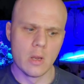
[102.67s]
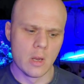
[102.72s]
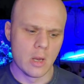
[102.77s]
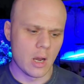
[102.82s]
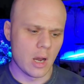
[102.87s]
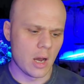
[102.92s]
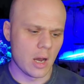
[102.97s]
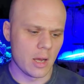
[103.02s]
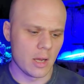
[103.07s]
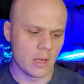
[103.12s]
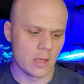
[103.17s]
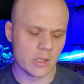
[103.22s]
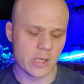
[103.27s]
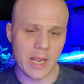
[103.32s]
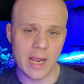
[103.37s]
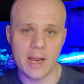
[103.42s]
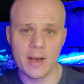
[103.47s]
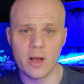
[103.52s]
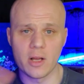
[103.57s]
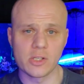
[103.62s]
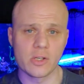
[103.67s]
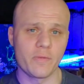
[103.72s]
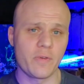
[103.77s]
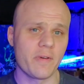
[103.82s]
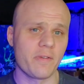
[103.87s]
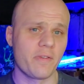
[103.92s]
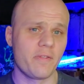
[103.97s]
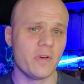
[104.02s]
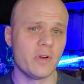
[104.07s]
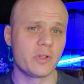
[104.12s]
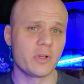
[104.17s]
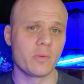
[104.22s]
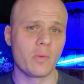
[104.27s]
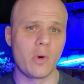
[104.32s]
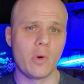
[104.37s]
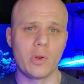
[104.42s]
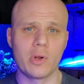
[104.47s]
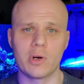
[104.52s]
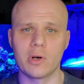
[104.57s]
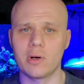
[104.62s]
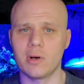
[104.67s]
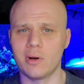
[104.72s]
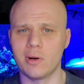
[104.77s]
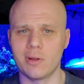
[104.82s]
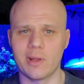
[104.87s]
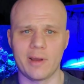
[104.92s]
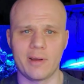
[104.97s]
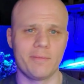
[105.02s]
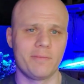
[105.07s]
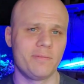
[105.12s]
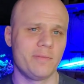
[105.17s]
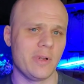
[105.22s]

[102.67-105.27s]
And also if you have a filter roller or that,